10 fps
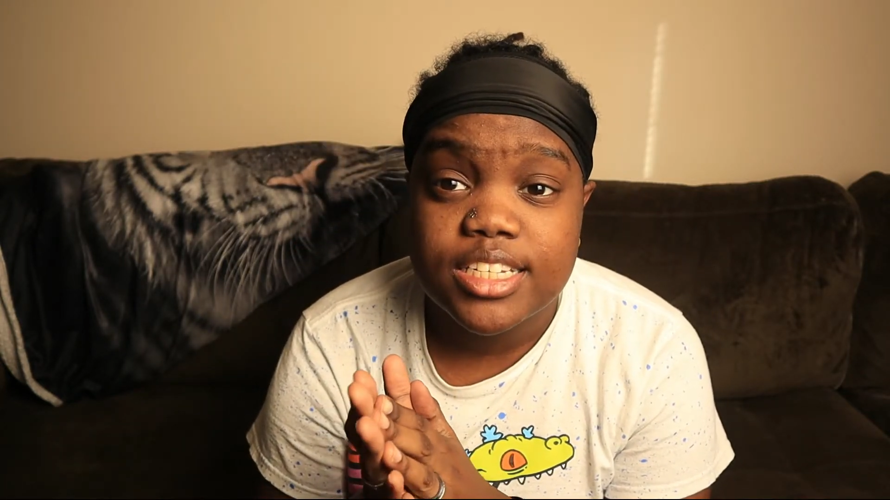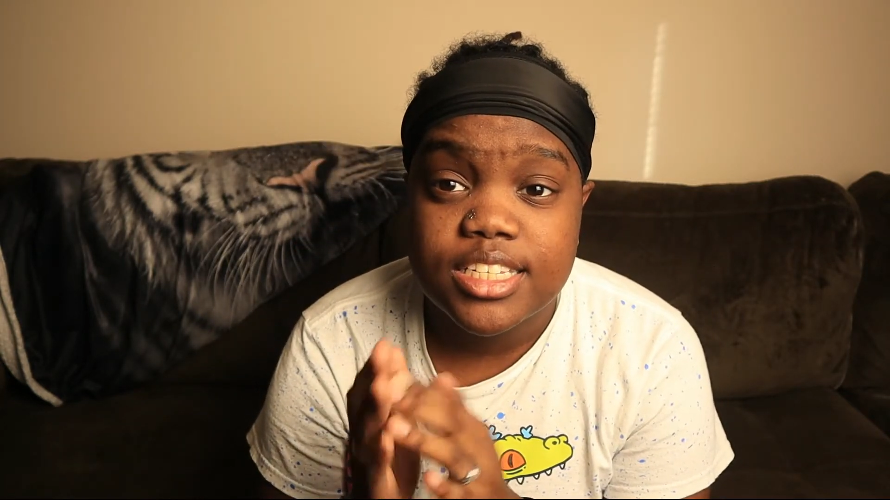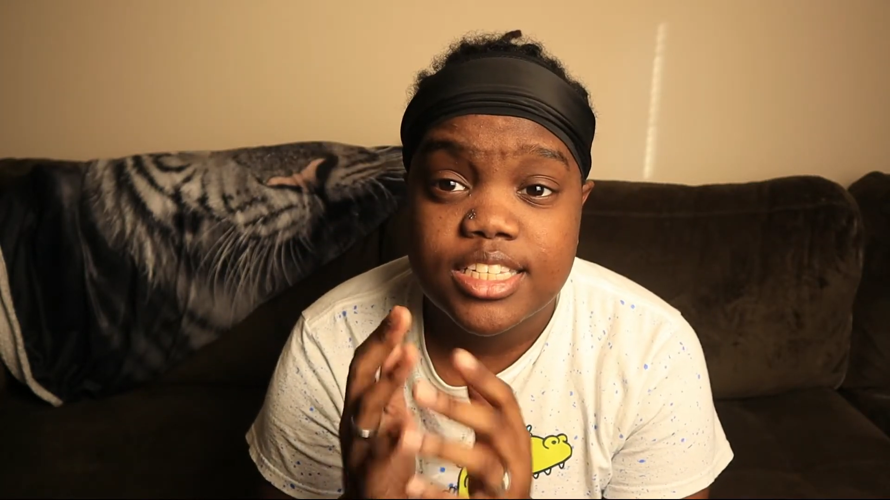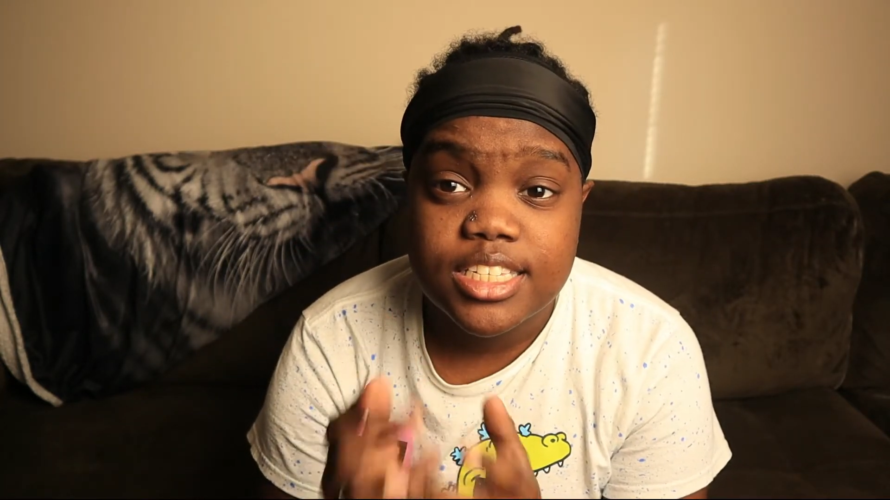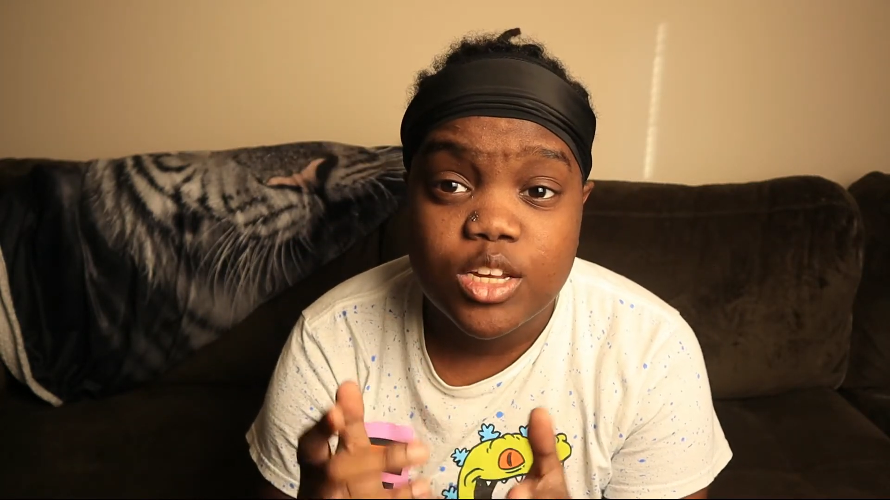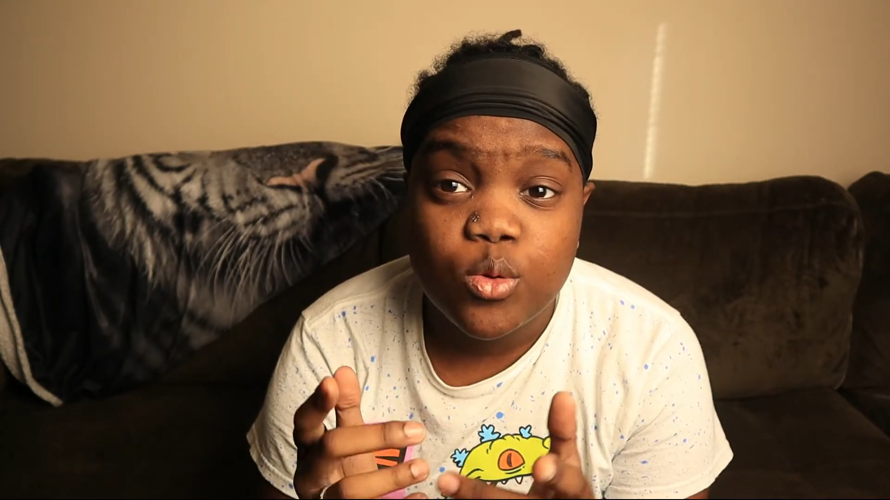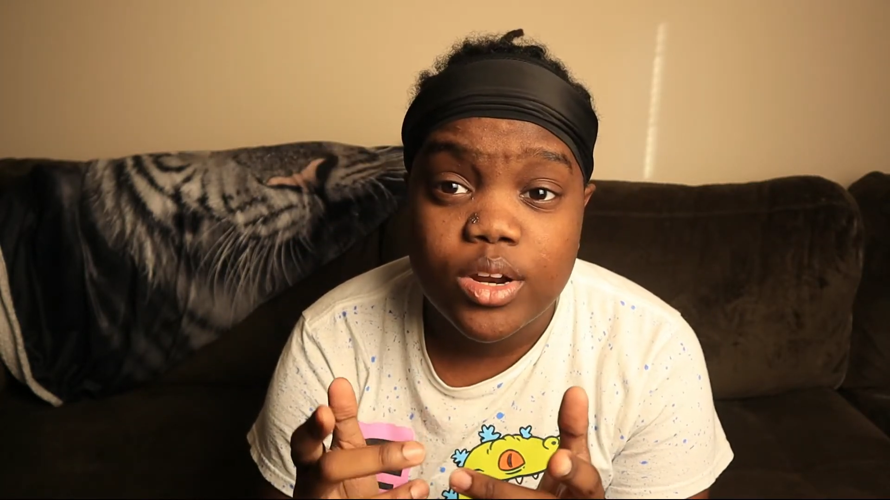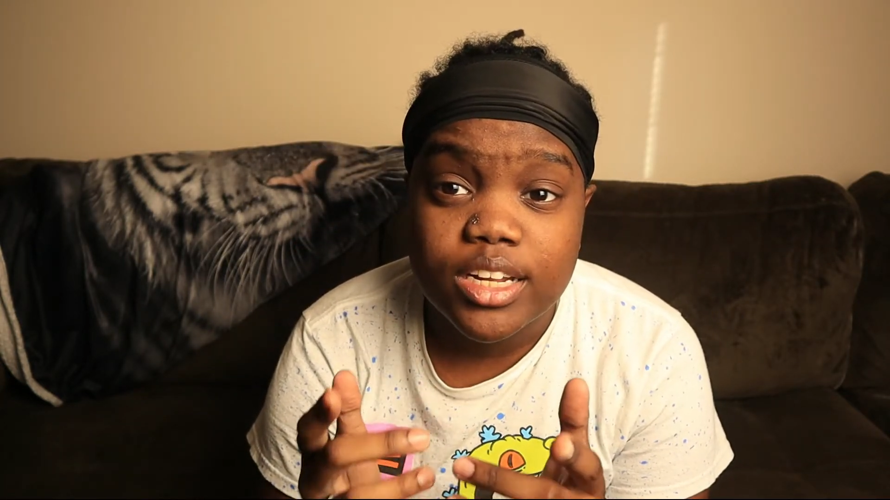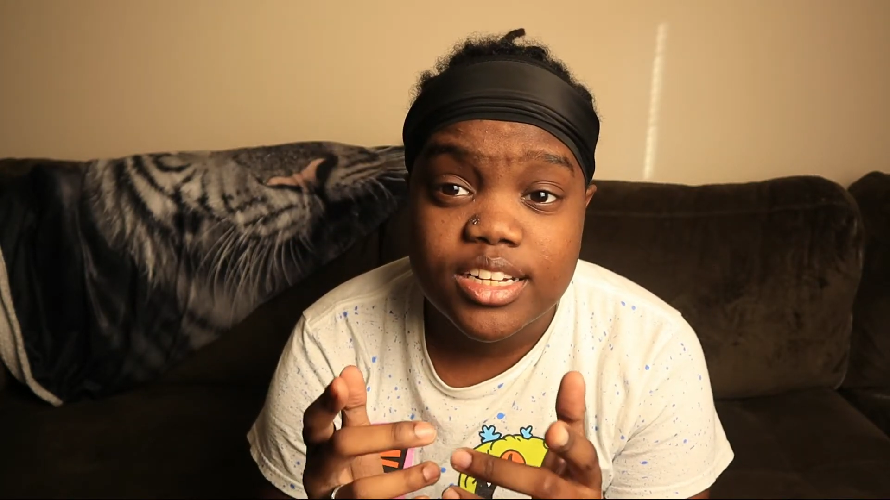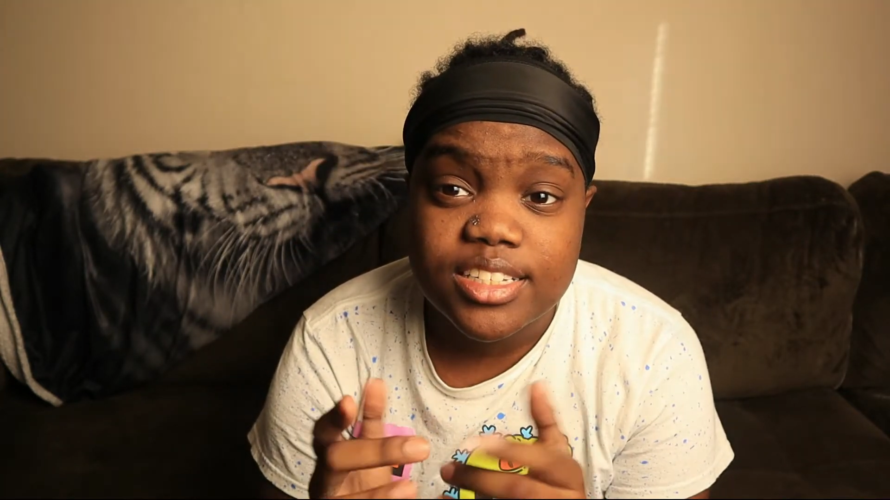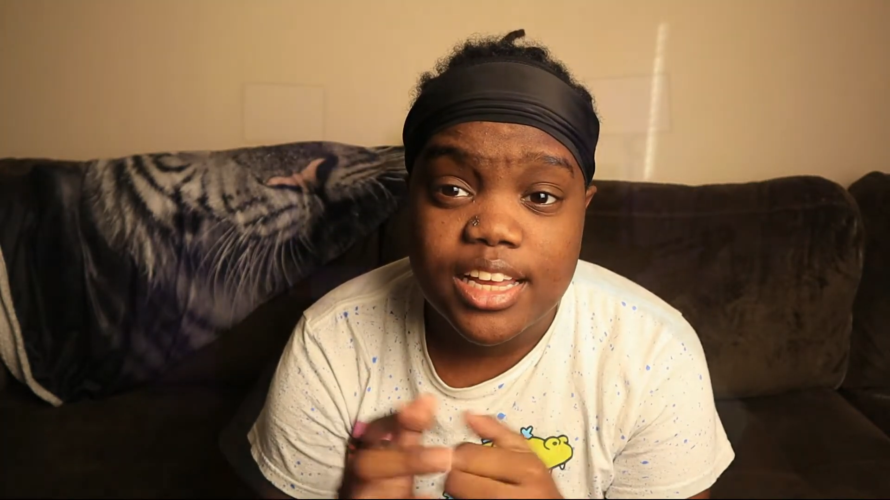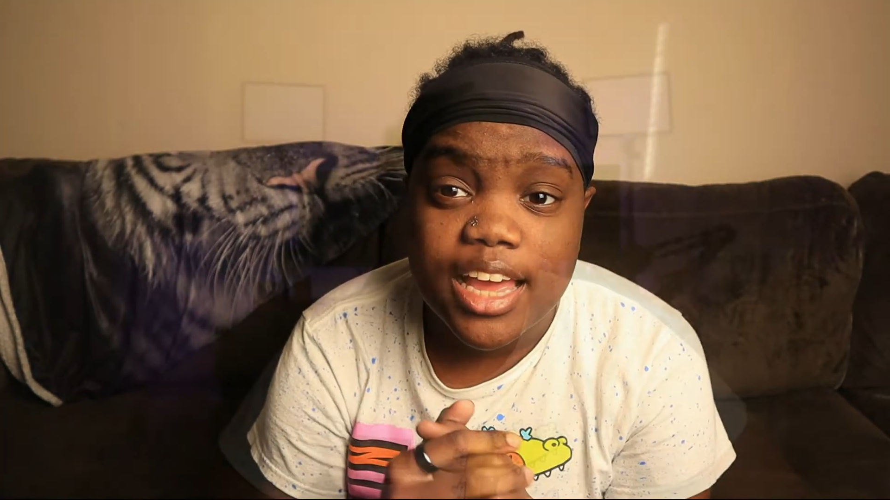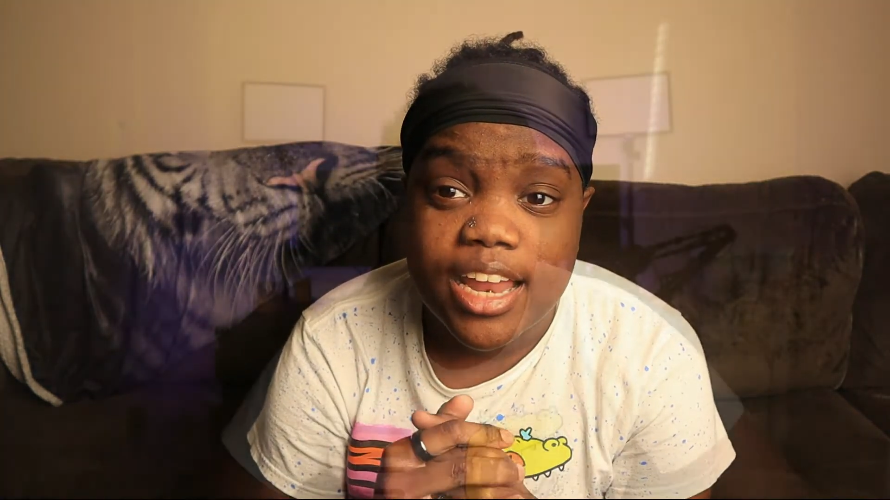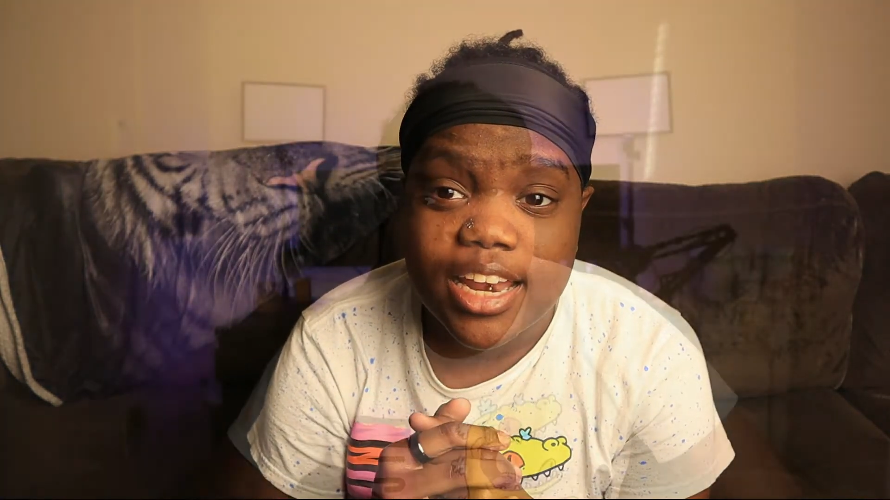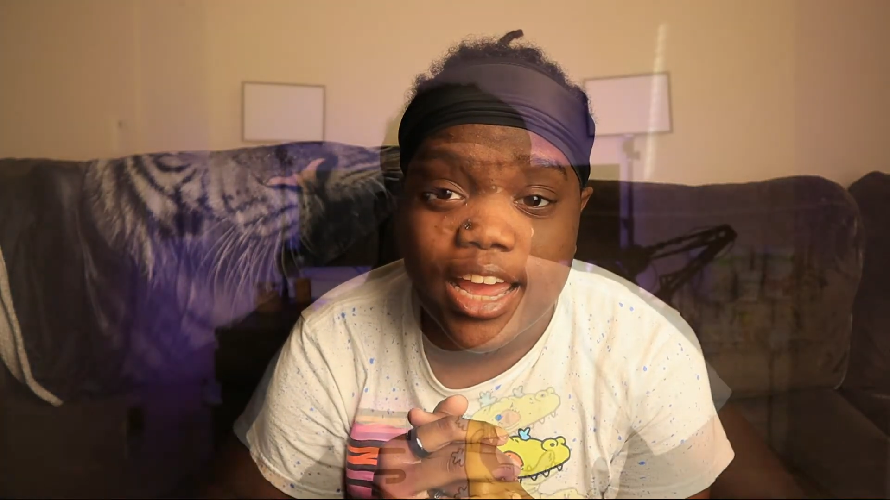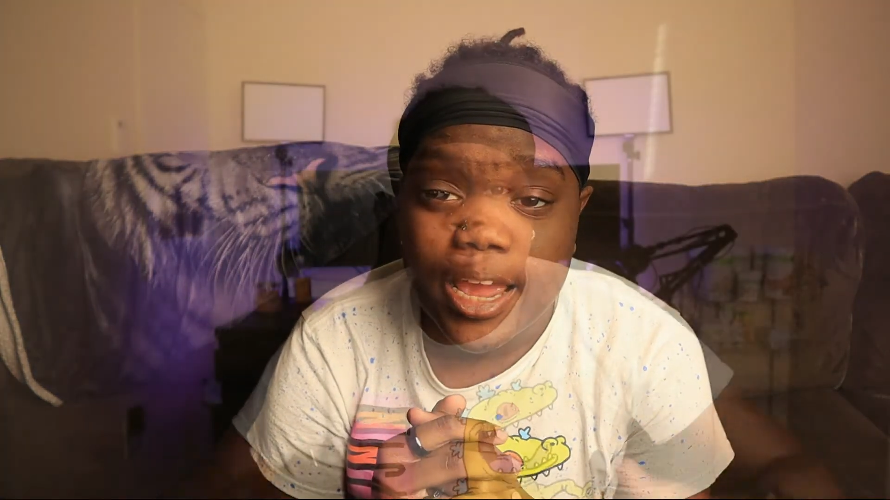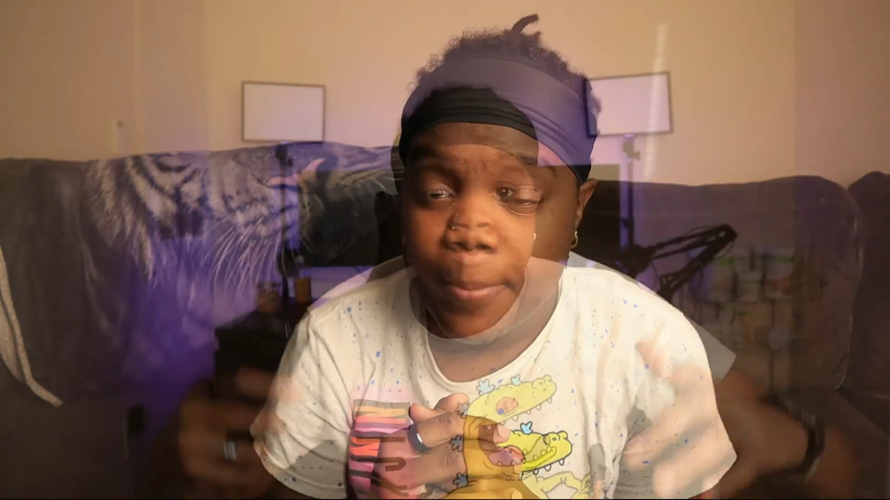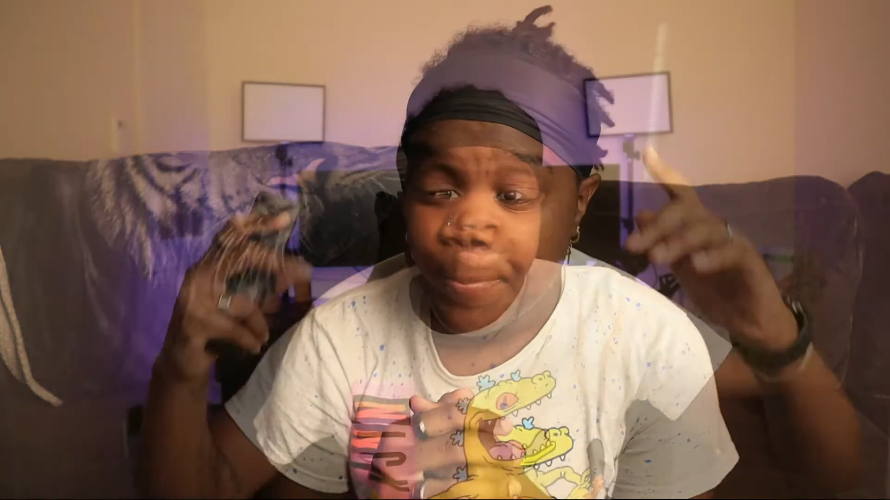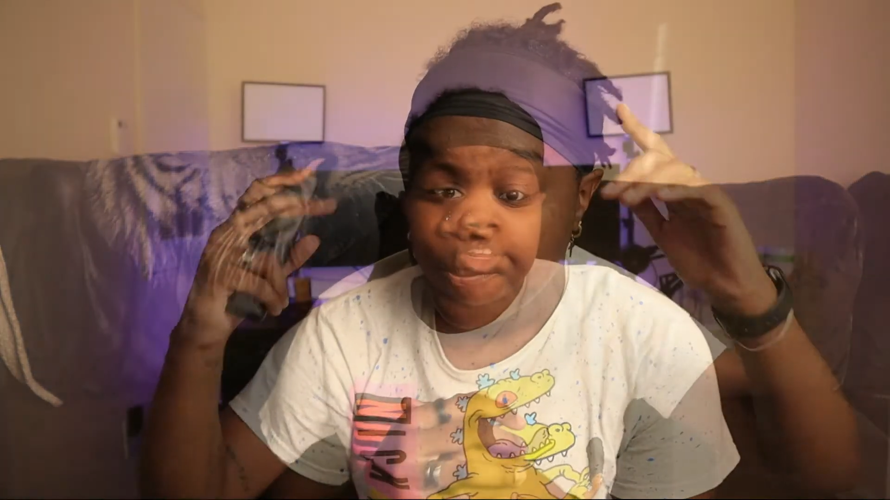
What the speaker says: can see what it looks like at night.